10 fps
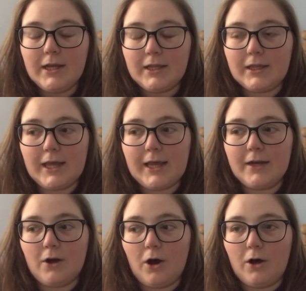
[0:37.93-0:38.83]

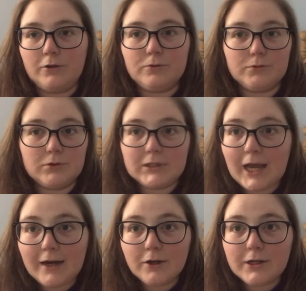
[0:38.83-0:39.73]
then all through
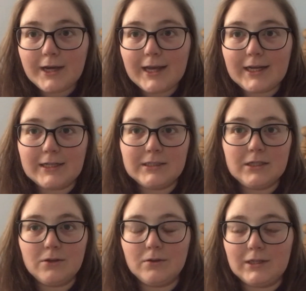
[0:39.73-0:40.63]
Saturday
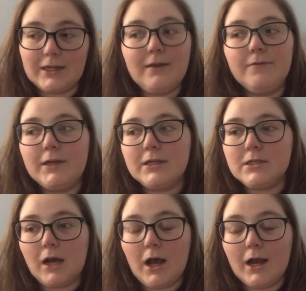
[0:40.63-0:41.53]
until the evening
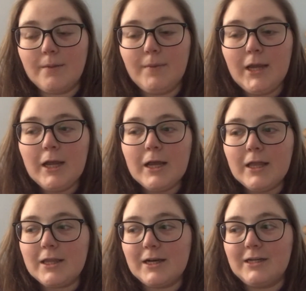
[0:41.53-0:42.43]
time.
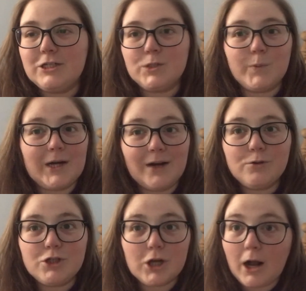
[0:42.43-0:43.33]
Then I just went
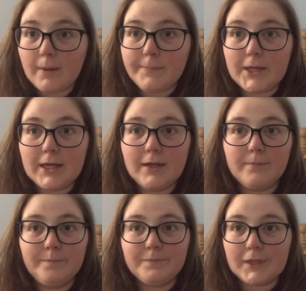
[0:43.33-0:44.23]
out
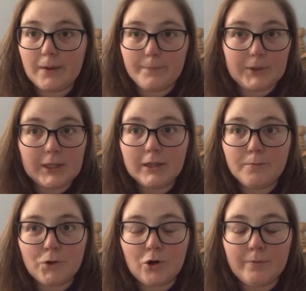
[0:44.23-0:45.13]
shopping, completely
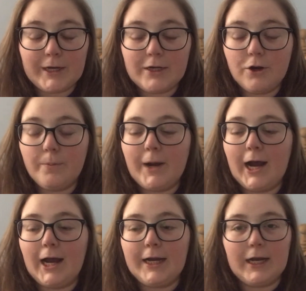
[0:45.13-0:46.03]
broke my no
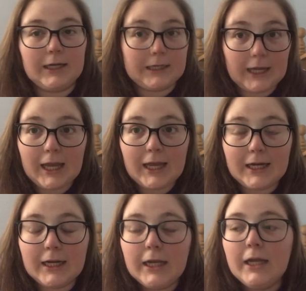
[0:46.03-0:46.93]
buy
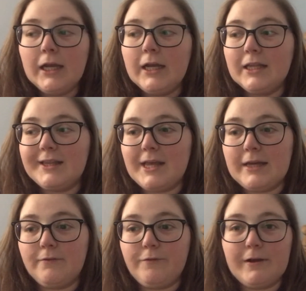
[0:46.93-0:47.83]
again,
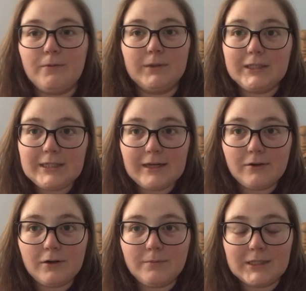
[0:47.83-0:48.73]
then felt really
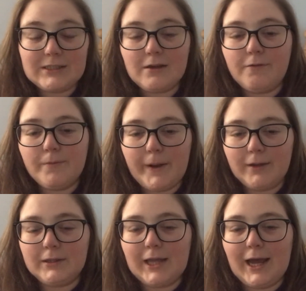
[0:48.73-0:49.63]
down on myself
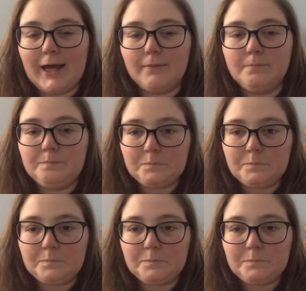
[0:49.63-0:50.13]
about that.